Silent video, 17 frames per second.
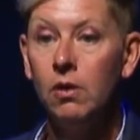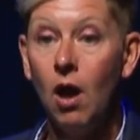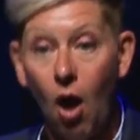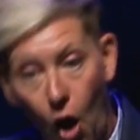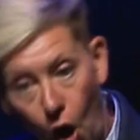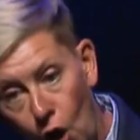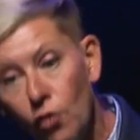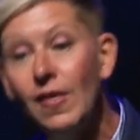
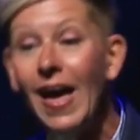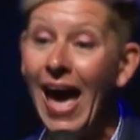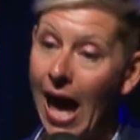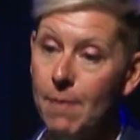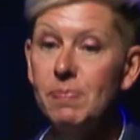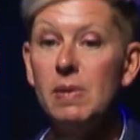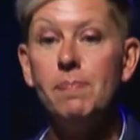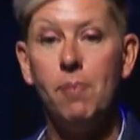all the
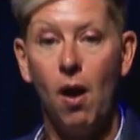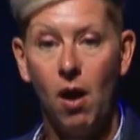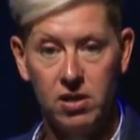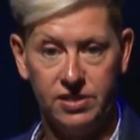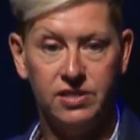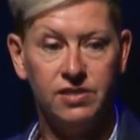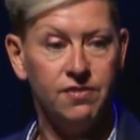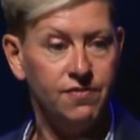happy,
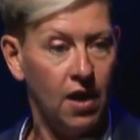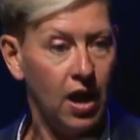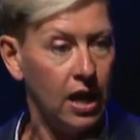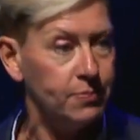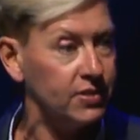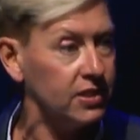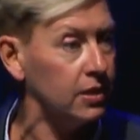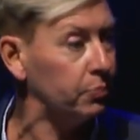positive
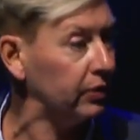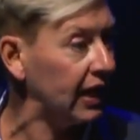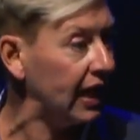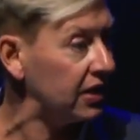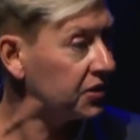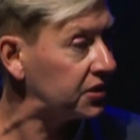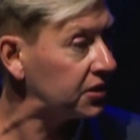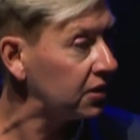vibes in a
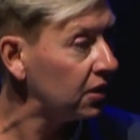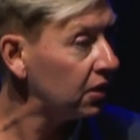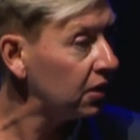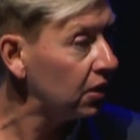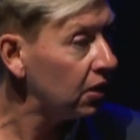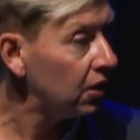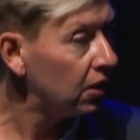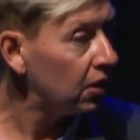place.
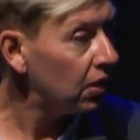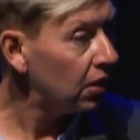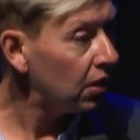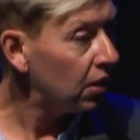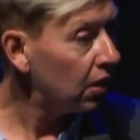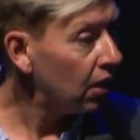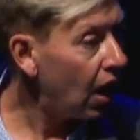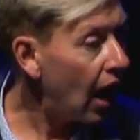
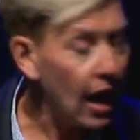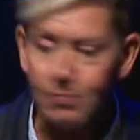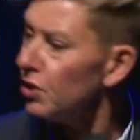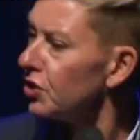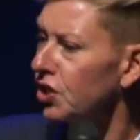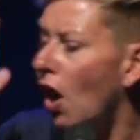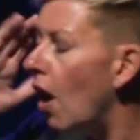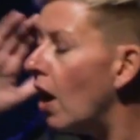I'm
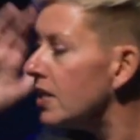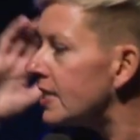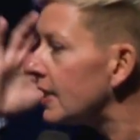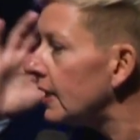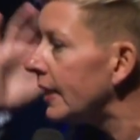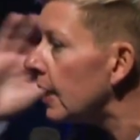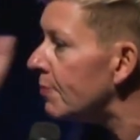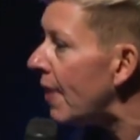just
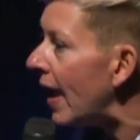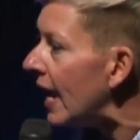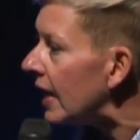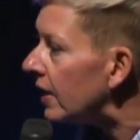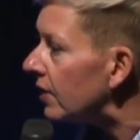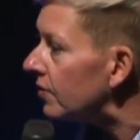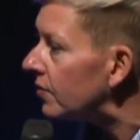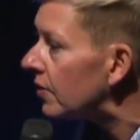constantly
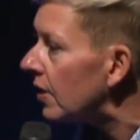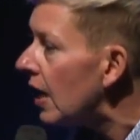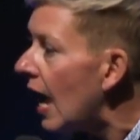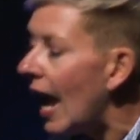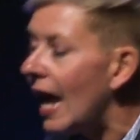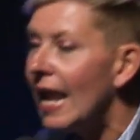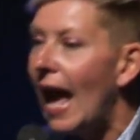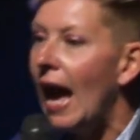amazed
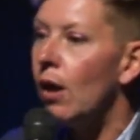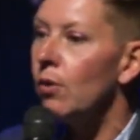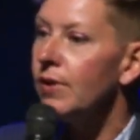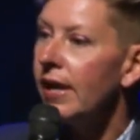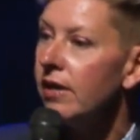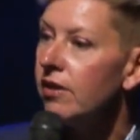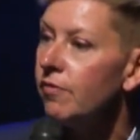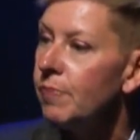at how
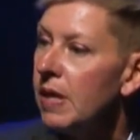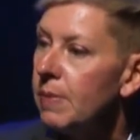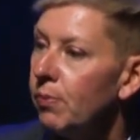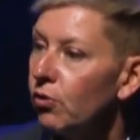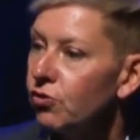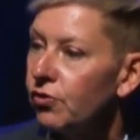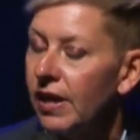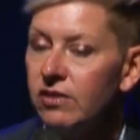negative
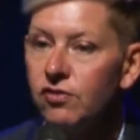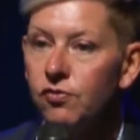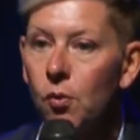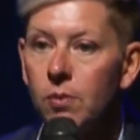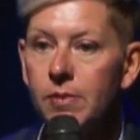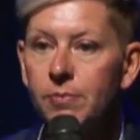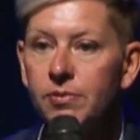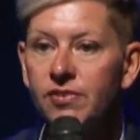people
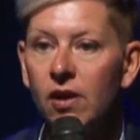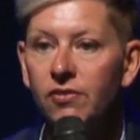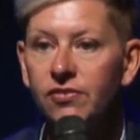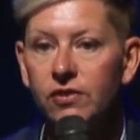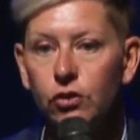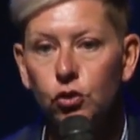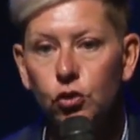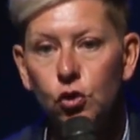transform themselves
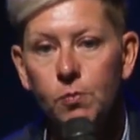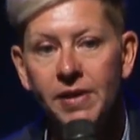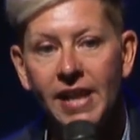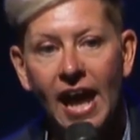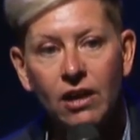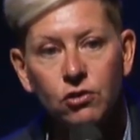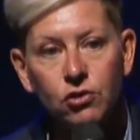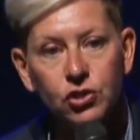into human
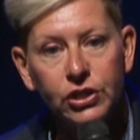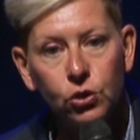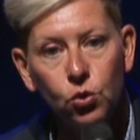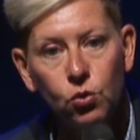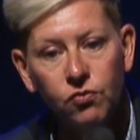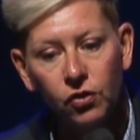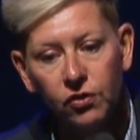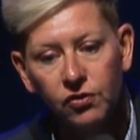energy
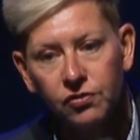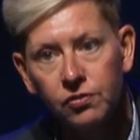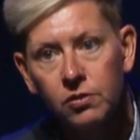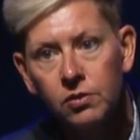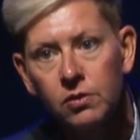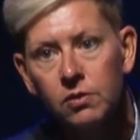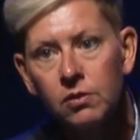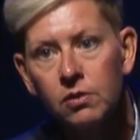hoovers.
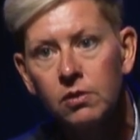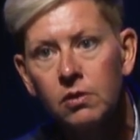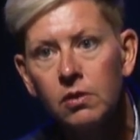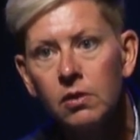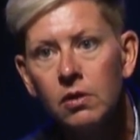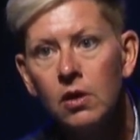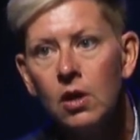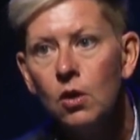
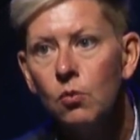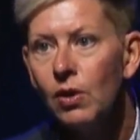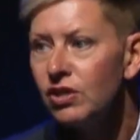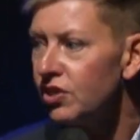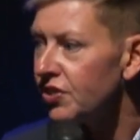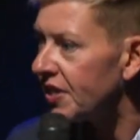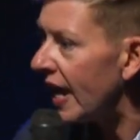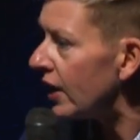Right?
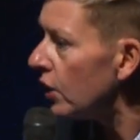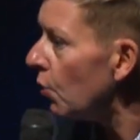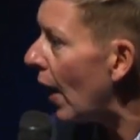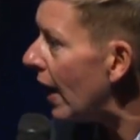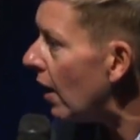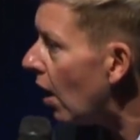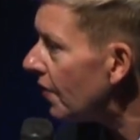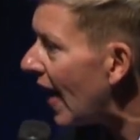Just taking away
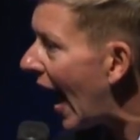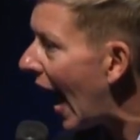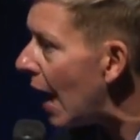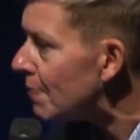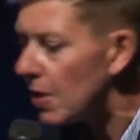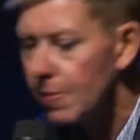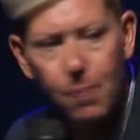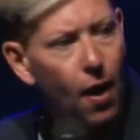all the
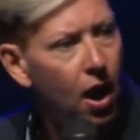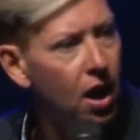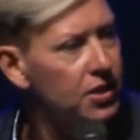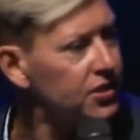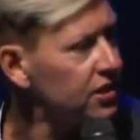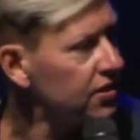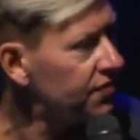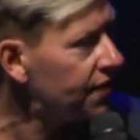happy,
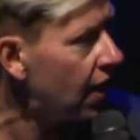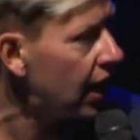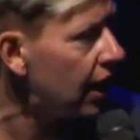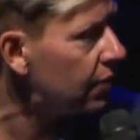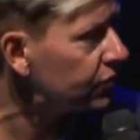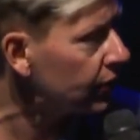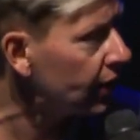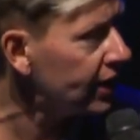positive
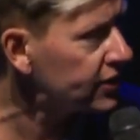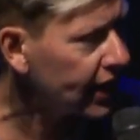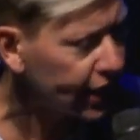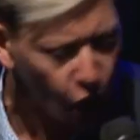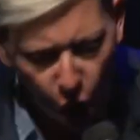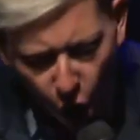vibes, right? It's like,